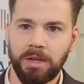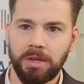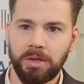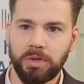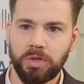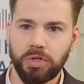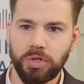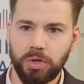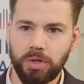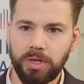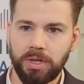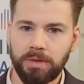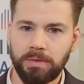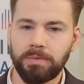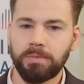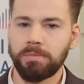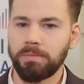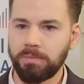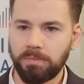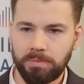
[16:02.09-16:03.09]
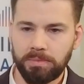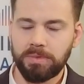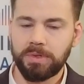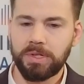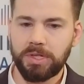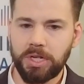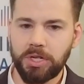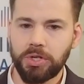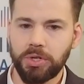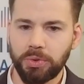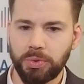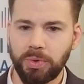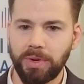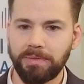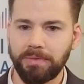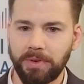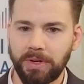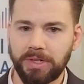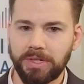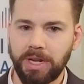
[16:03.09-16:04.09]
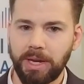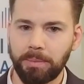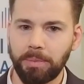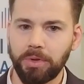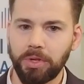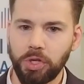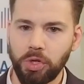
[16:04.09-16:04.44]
because digital twin, for example,